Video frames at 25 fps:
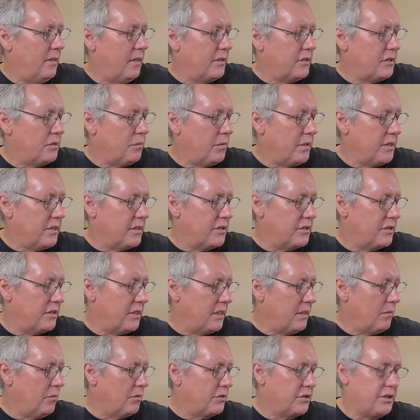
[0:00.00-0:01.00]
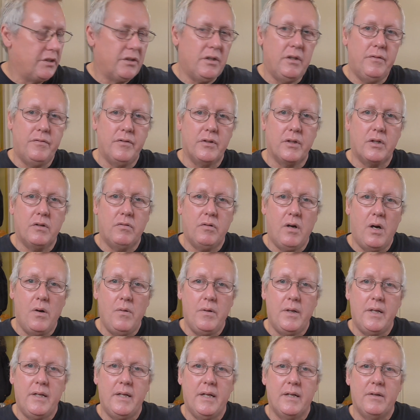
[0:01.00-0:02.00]
I just wanted to see what she do for the
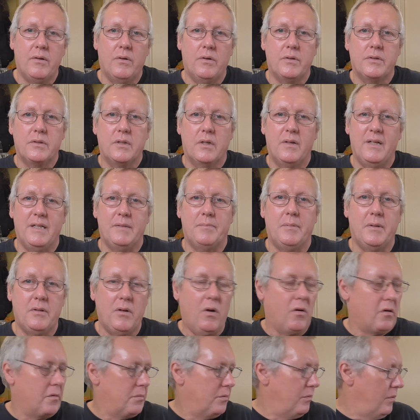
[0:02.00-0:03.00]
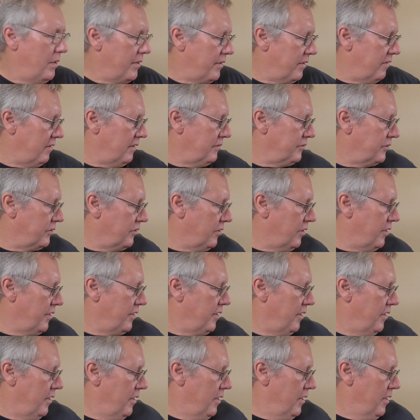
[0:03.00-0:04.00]
Chrony, and also it's been horrible weather outside,